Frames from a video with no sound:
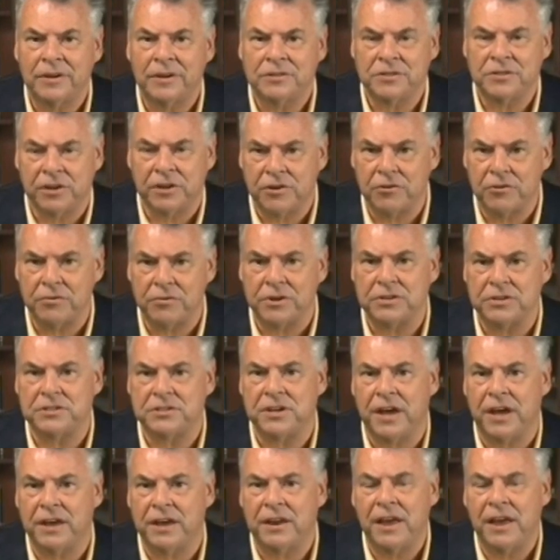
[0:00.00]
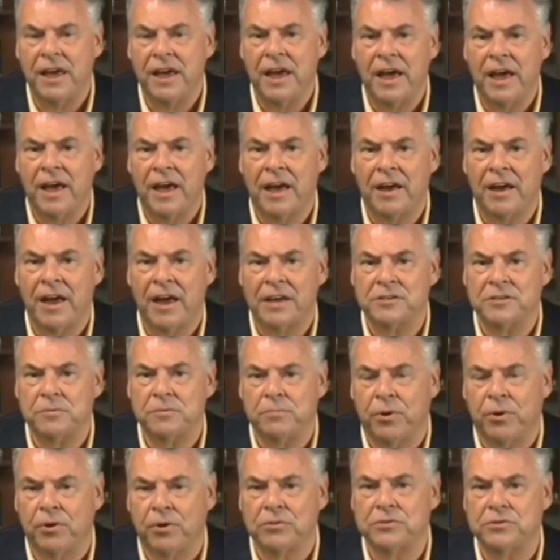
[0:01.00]
security state, as
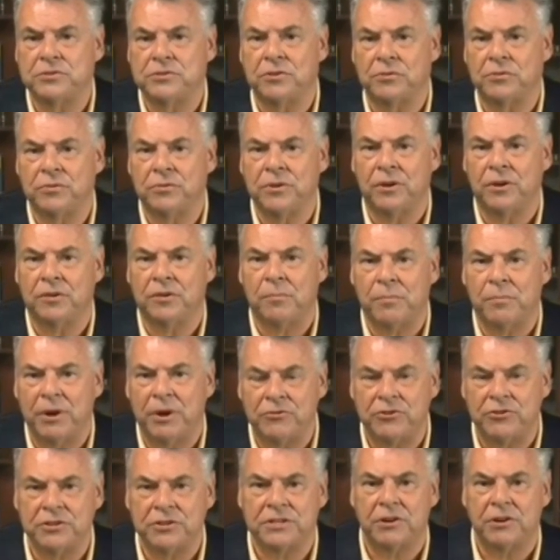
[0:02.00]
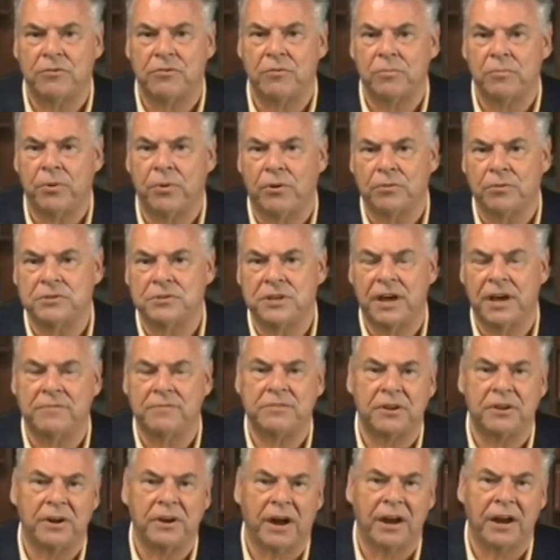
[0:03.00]
opposed to, you know, the measures that were imposed
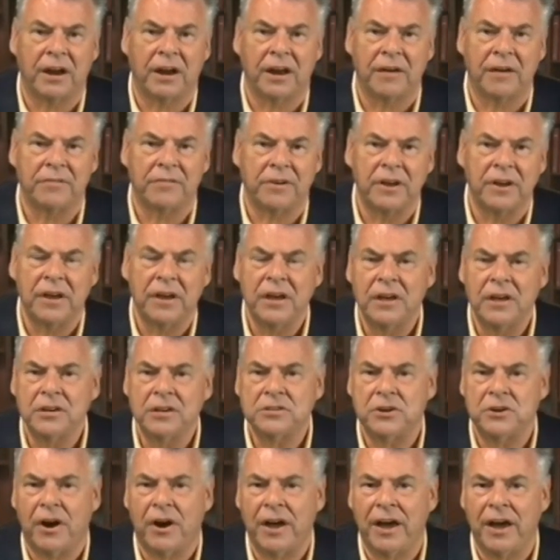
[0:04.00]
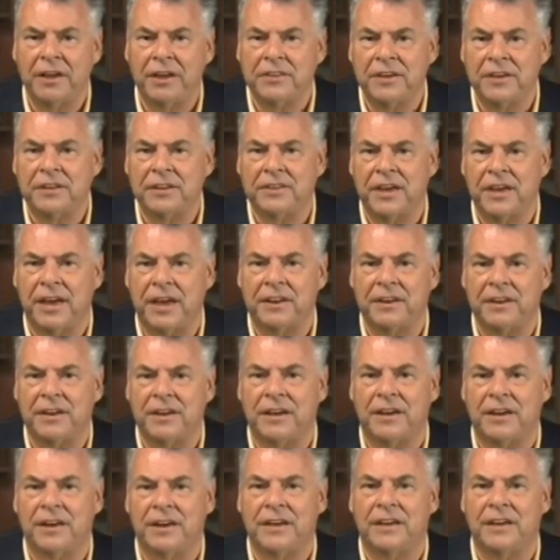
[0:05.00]
after 9/11. So I think that,
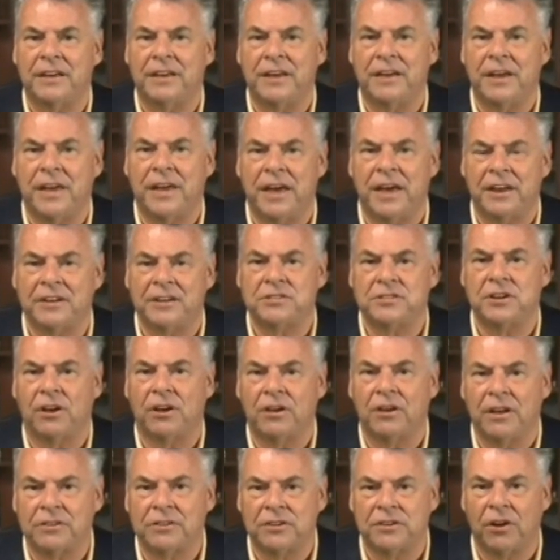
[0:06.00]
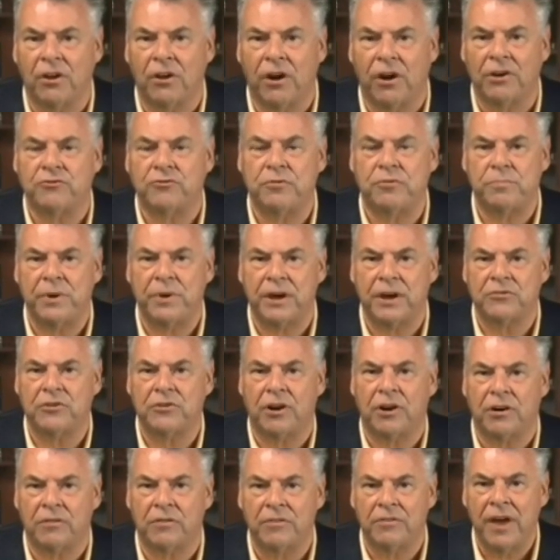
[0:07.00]
again, it's a larger
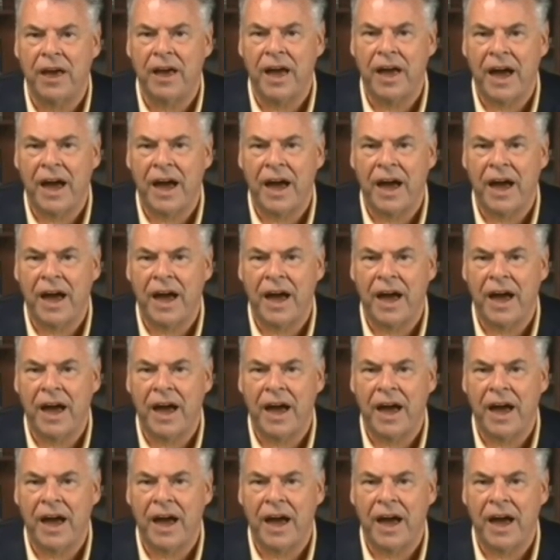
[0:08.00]
picture of